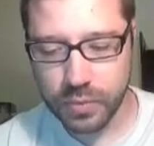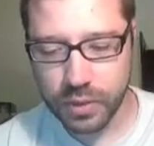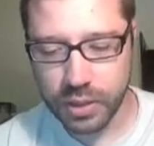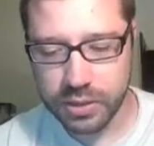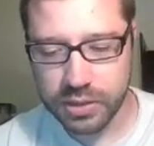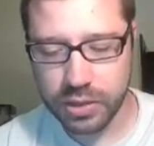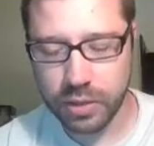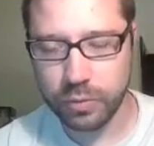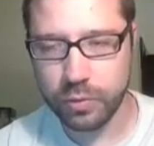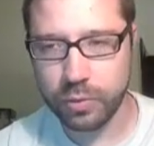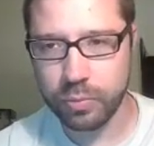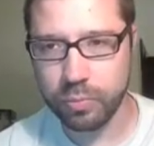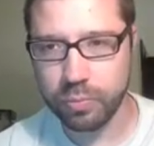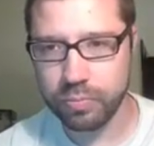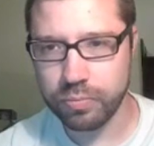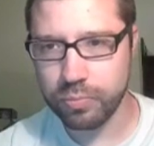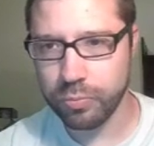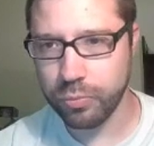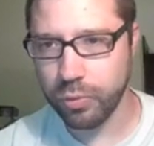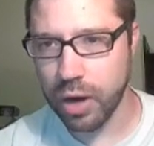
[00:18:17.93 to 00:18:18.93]
Sylvan
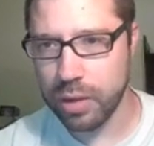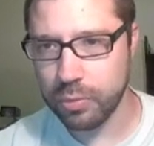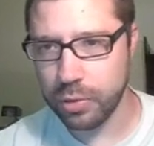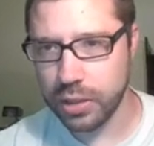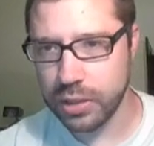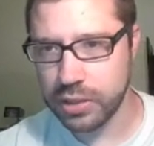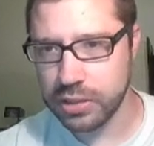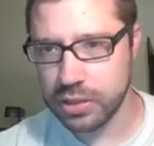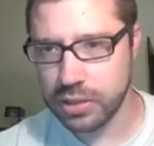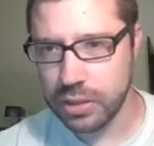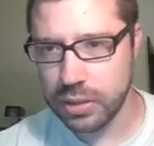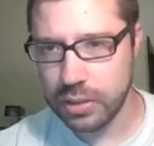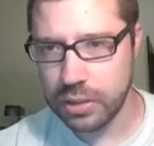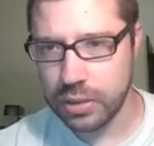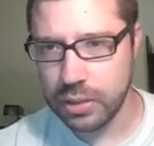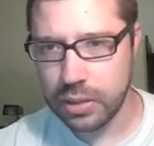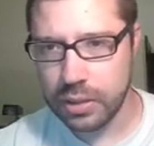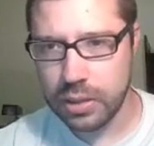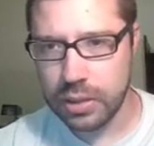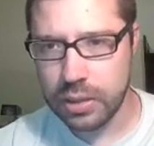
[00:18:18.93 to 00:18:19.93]
Primalist,
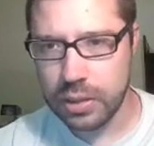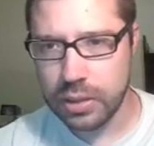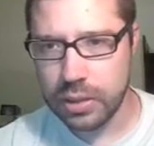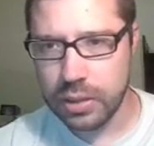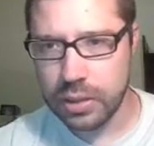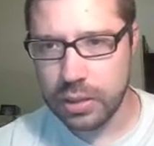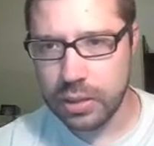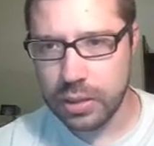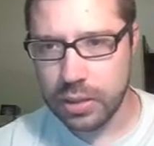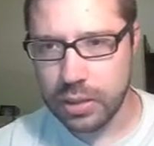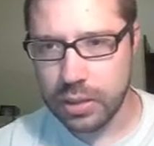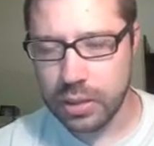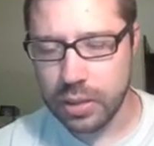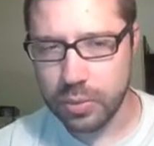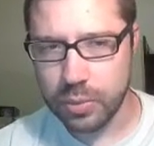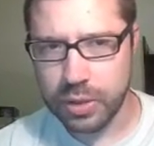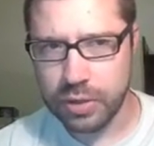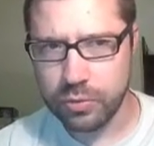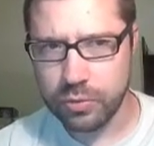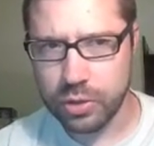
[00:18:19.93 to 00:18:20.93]

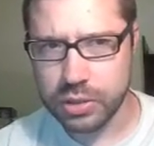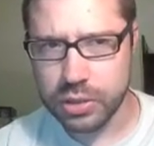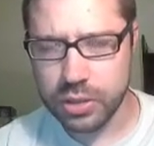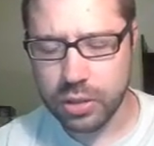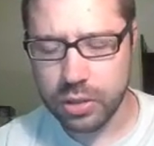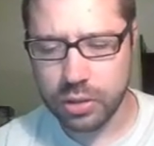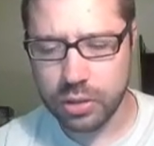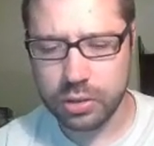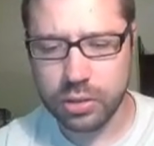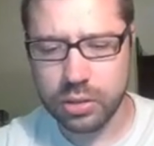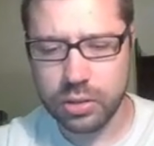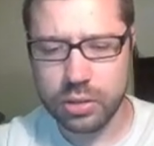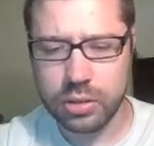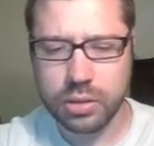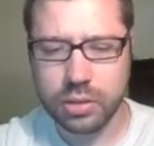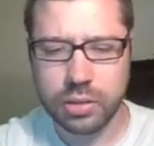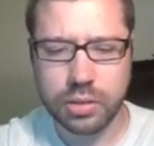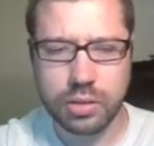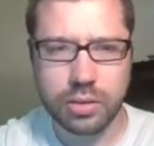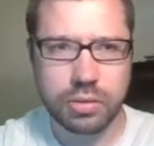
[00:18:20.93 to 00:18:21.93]
whatever it's called,
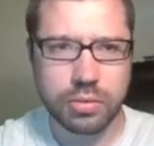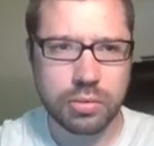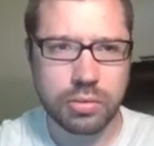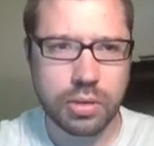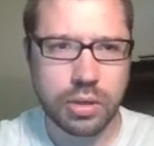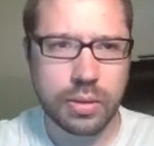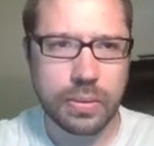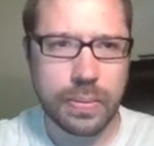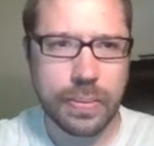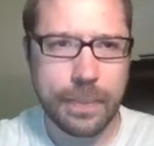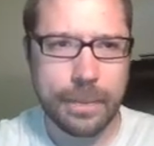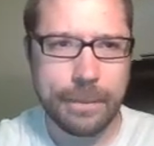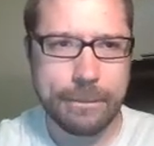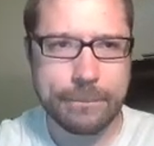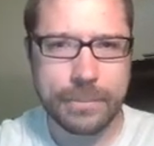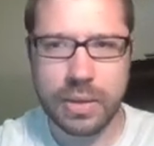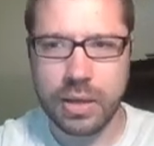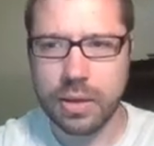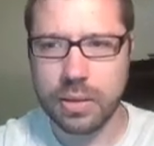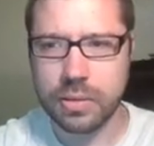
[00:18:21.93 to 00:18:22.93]
right?
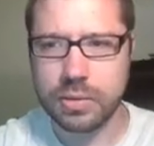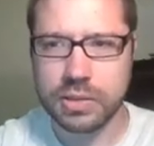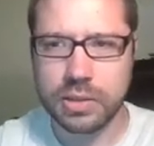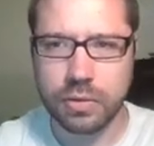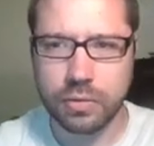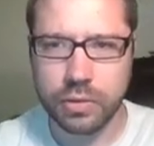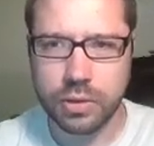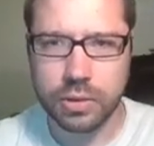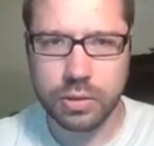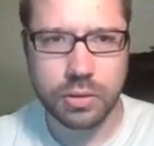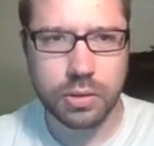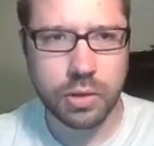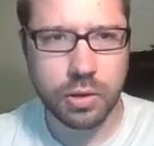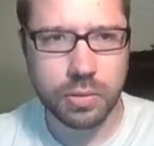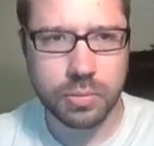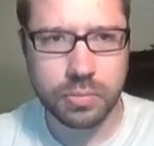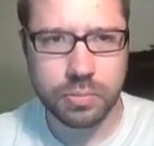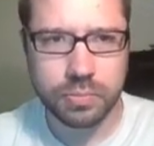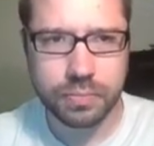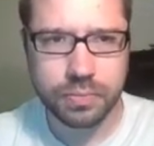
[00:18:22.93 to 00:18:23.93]
Yeah, Sylvan,
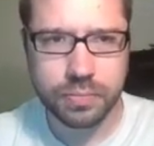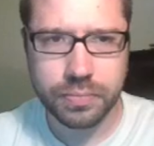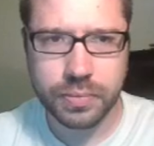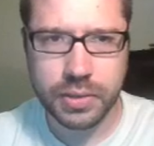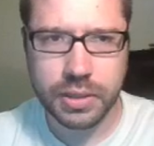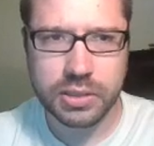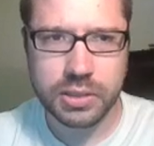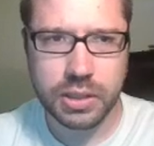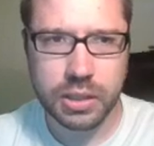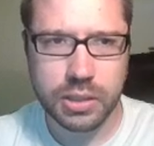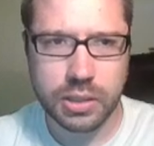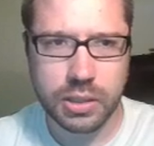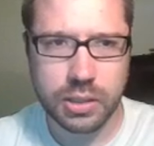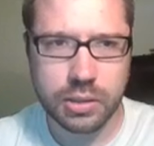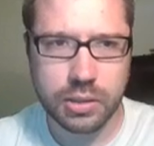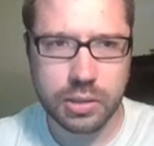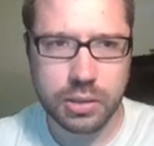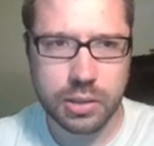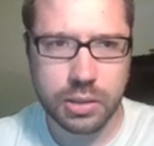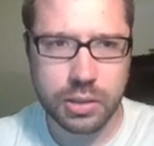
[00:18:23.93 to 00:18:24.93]
no, that's not it.
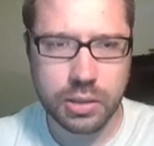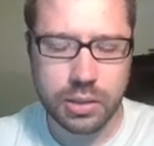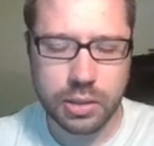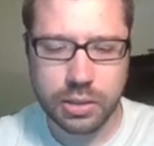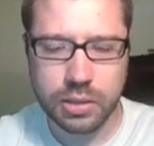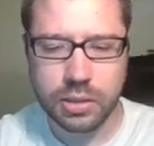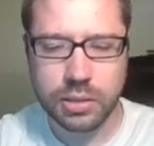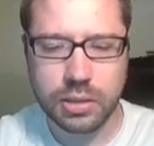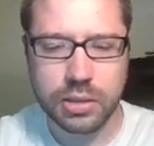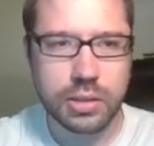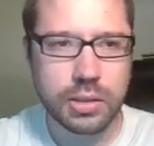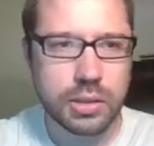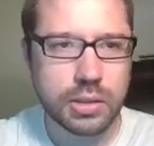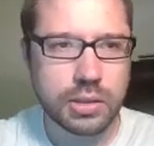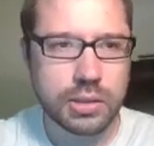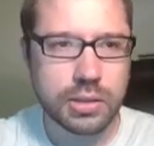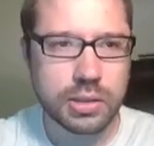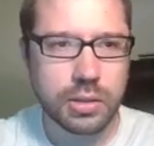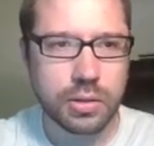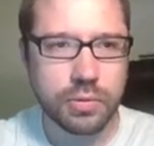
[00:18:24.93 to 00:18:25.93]

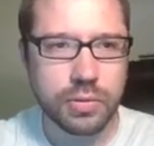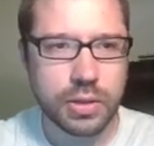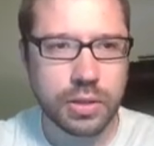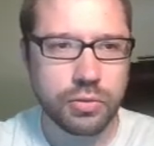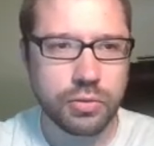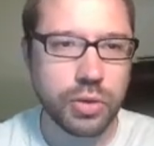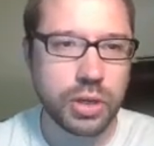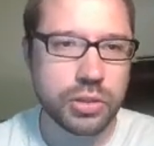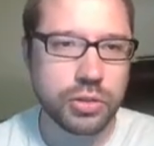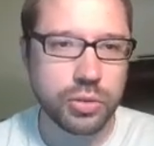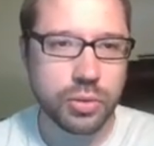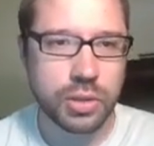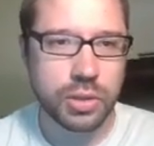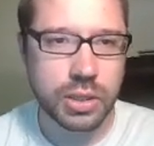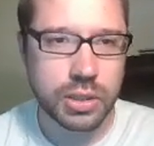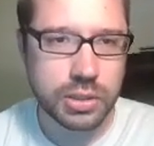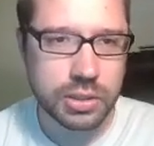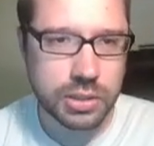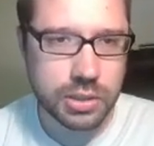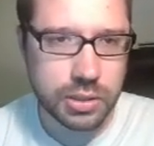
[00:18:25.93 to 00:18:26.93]
Sylvan
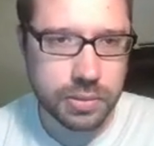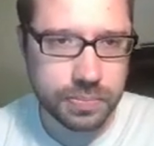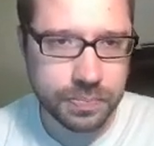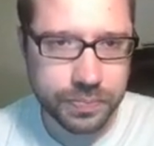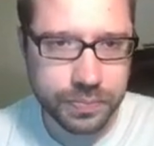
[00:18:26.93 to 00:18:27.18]
Ritualist.